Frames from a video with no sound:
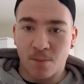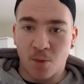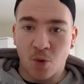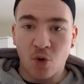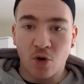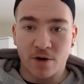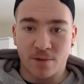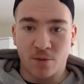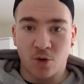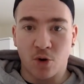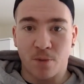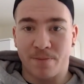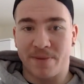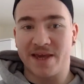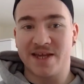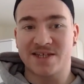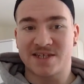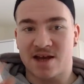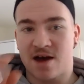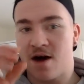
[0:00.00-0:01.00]
more and more
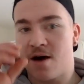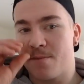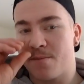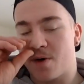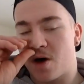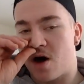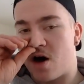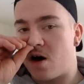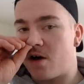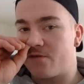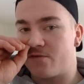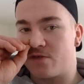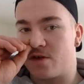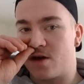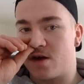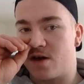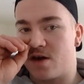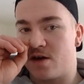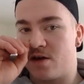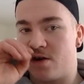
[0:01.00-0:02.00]
beat up
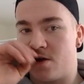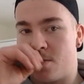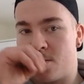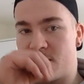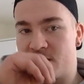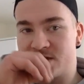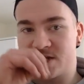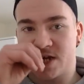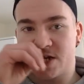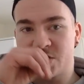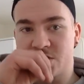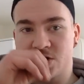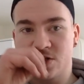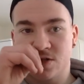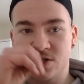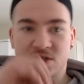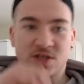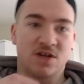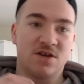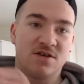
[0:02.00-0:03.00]
after, my
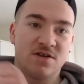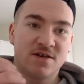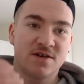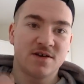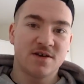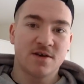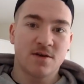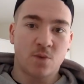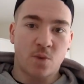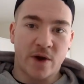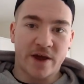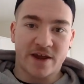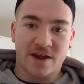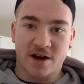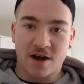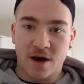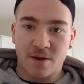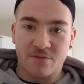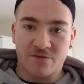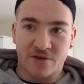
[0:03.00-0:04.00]
sessions, and
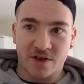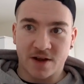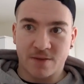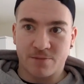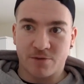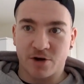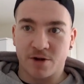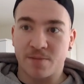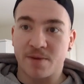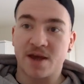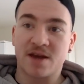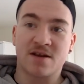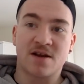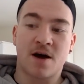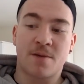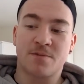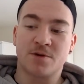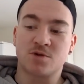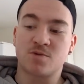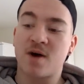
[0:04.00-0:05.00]
waking up feeling pretty beaten
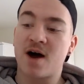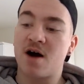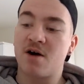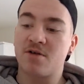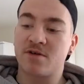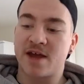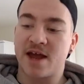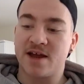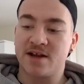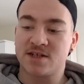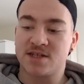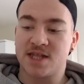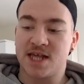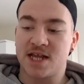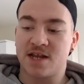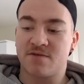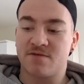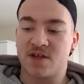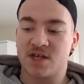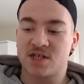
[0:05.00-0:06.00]
up as well, getting to the
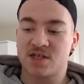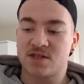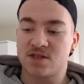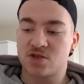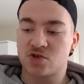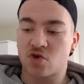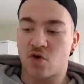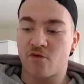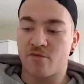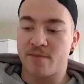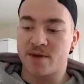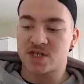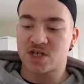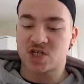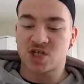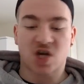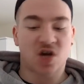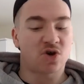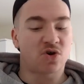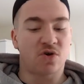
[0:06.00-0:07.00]
end of this sort of
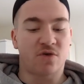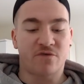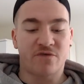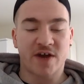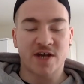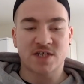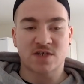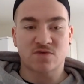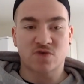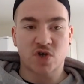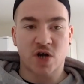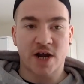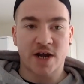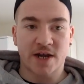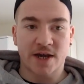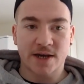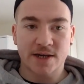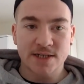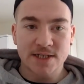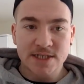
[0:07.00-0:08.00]
mesocycle or phase of
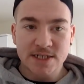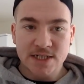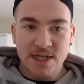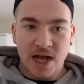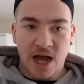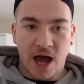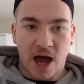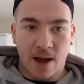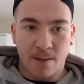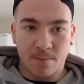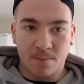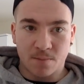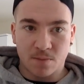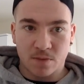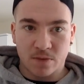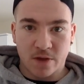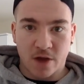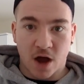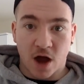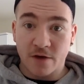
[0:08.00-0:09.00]
training.
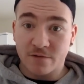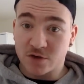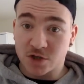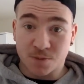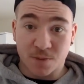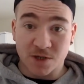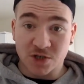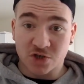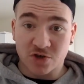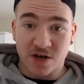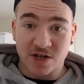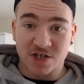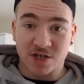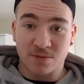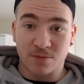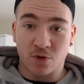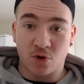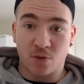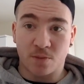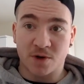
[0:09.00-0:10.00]
I've just been
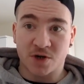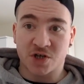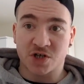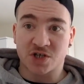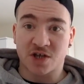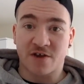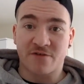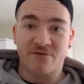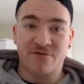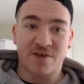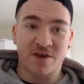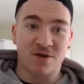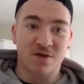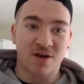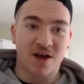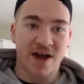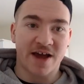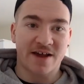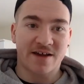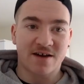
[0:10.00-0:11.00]
stretching more because I feel
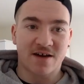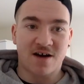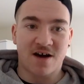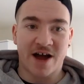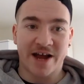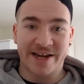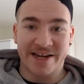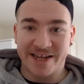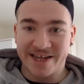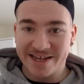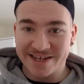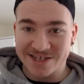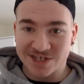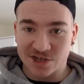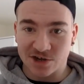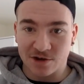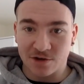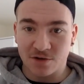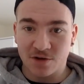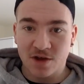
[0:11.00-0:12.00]
like I need
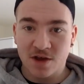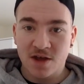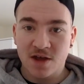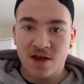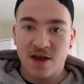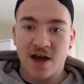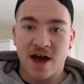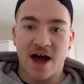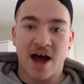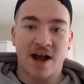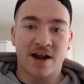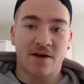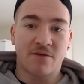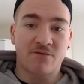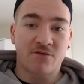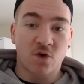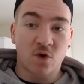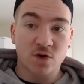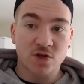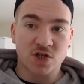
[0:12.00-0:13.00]
to. And
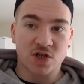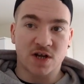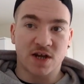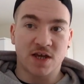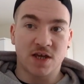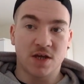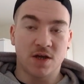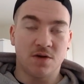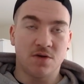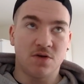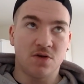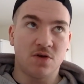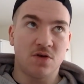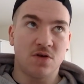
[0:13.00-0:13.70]
unfortunately,